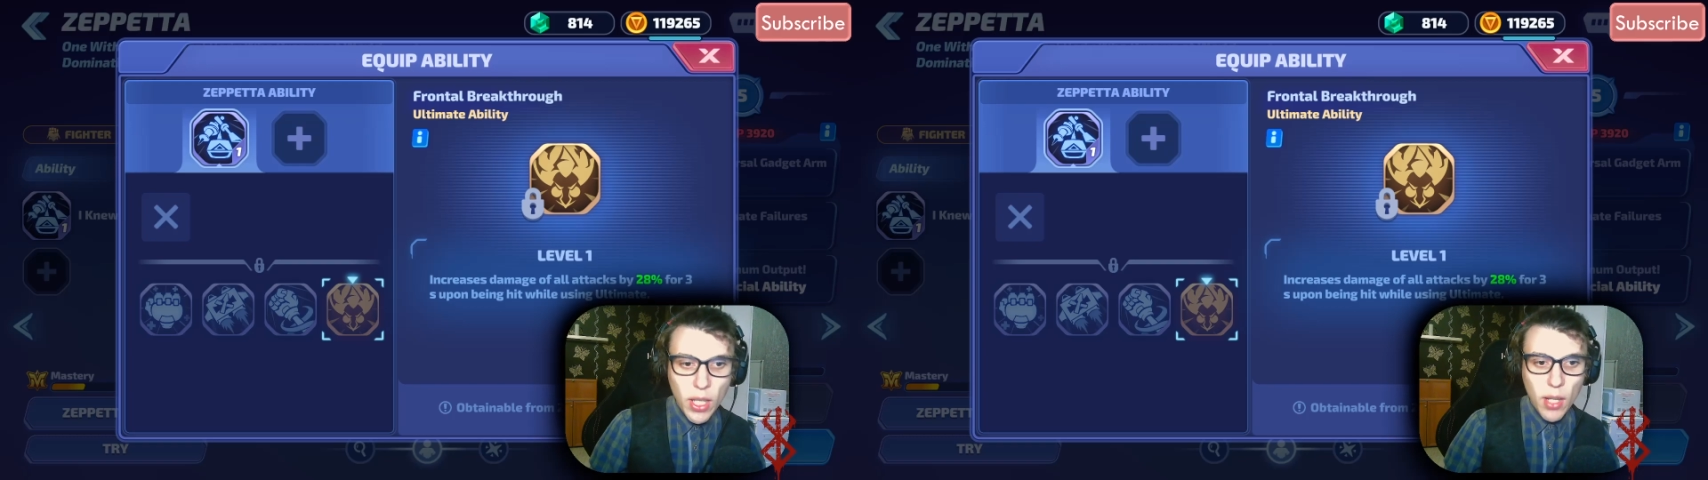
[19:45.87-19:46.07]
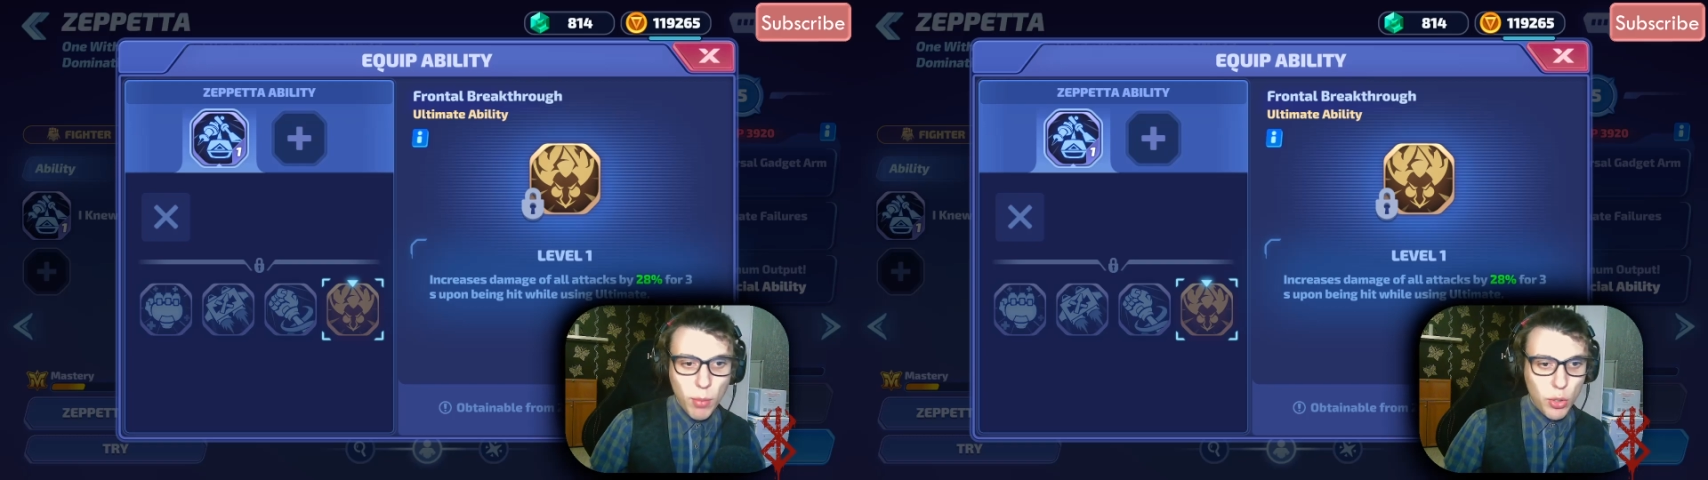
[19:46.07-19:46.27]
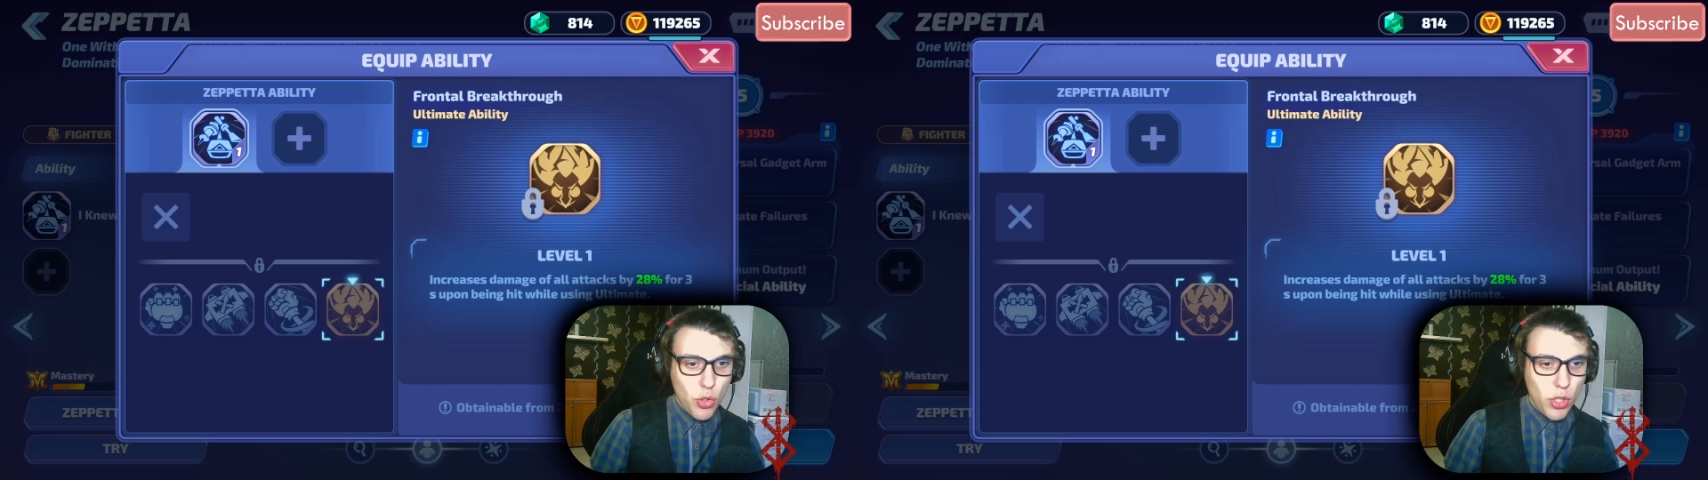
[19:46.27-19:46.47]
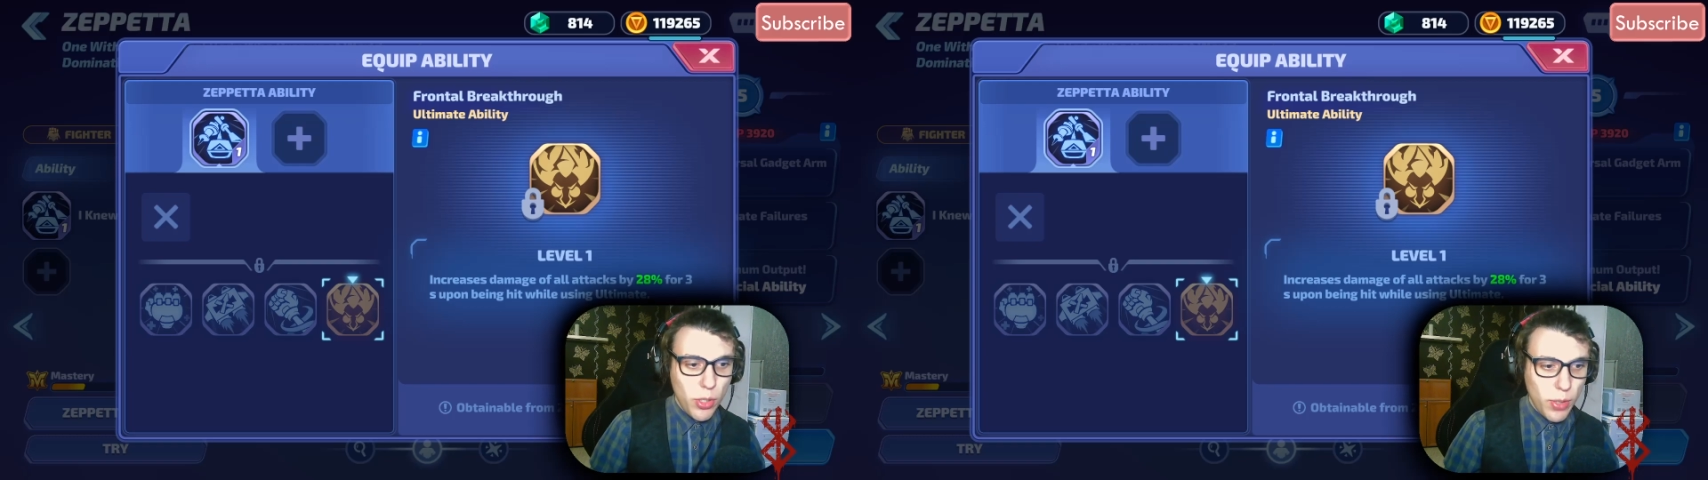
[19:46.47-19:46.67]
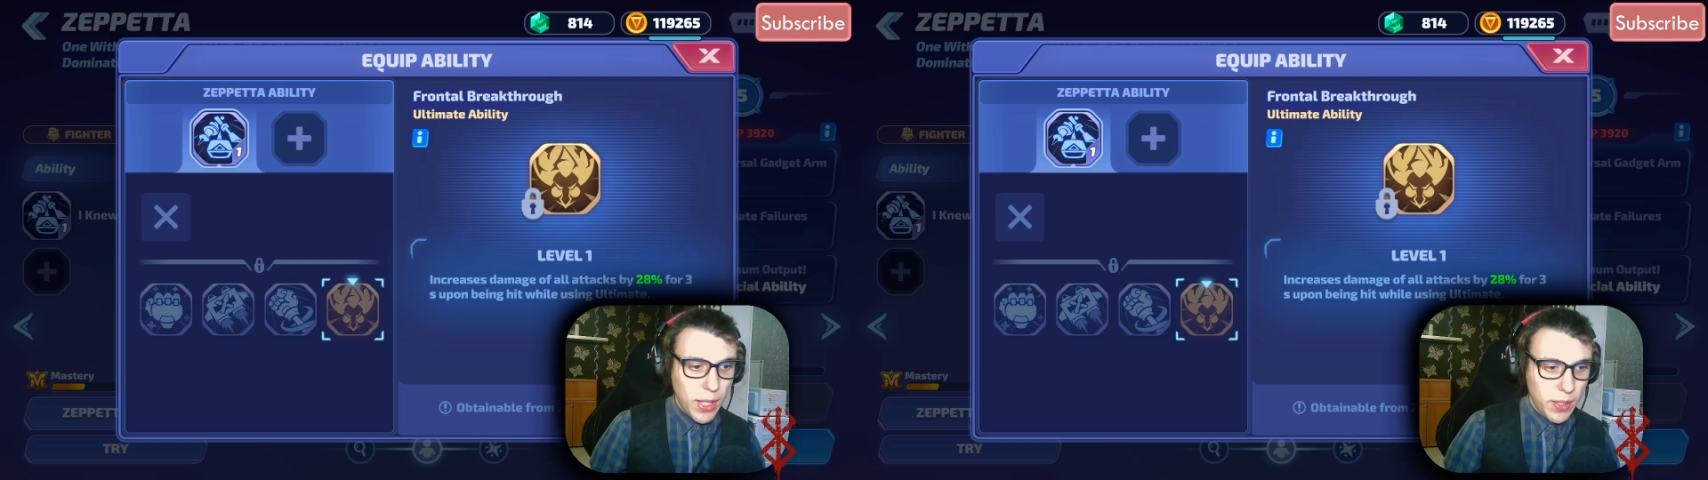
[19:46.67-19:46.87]
but usually
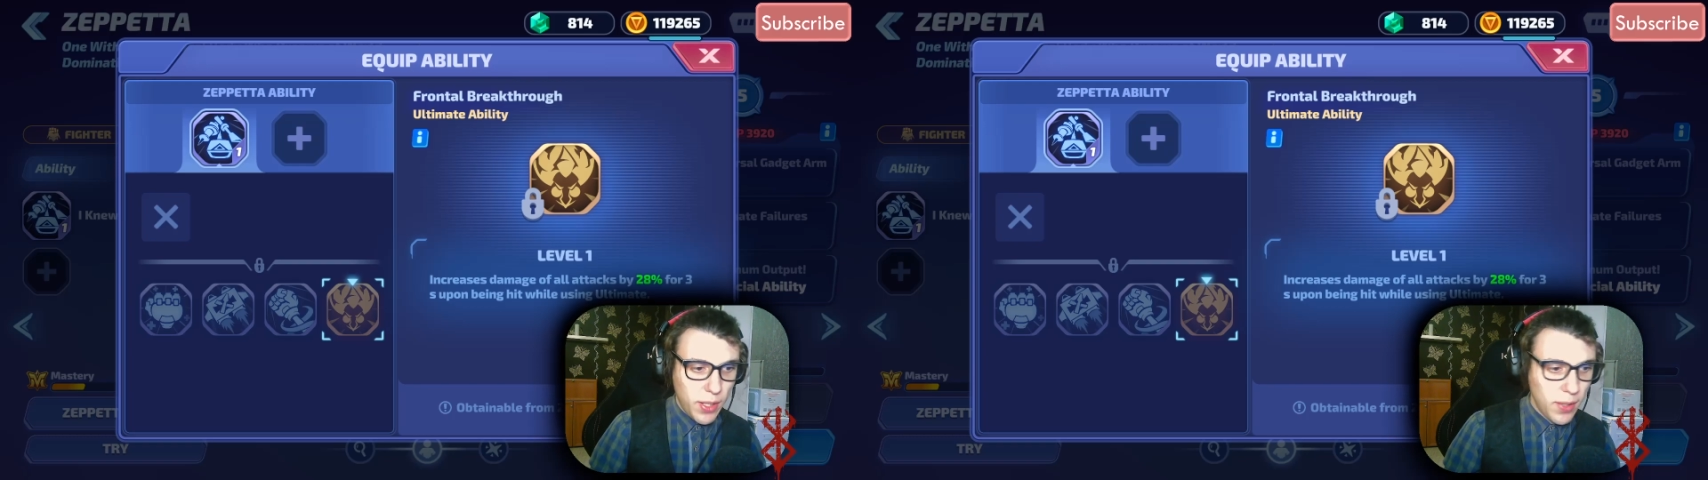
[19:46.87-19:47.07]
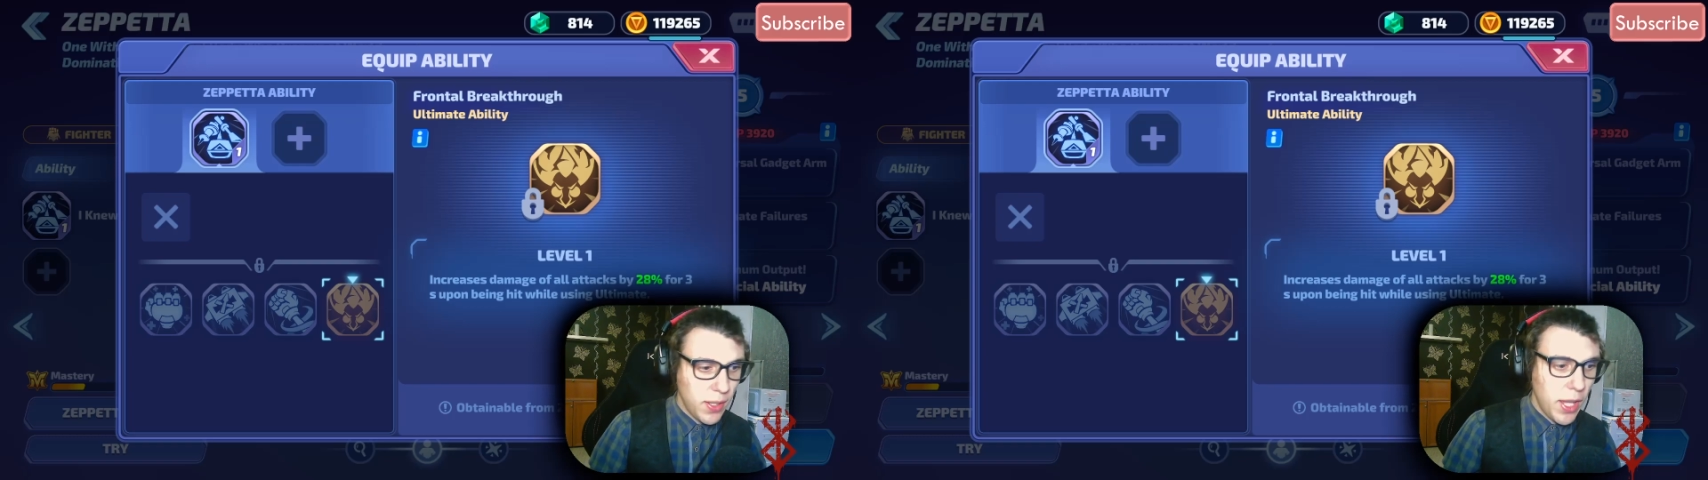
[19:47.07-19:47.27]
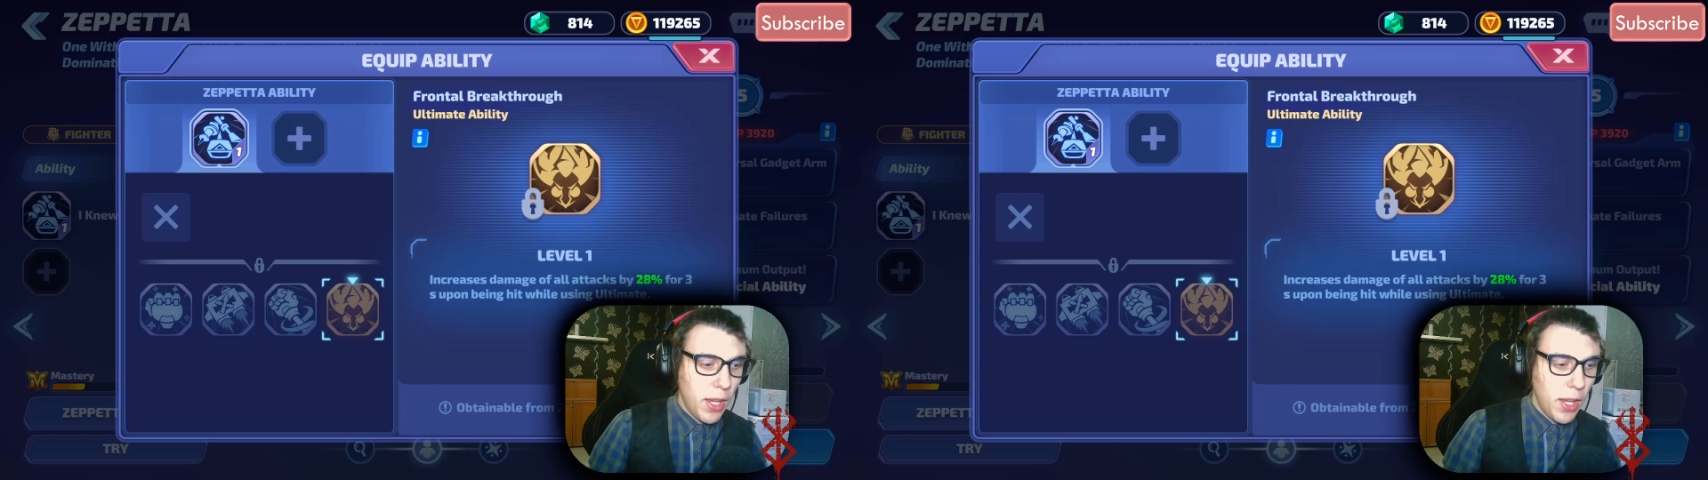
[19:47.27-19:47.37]
you get hit,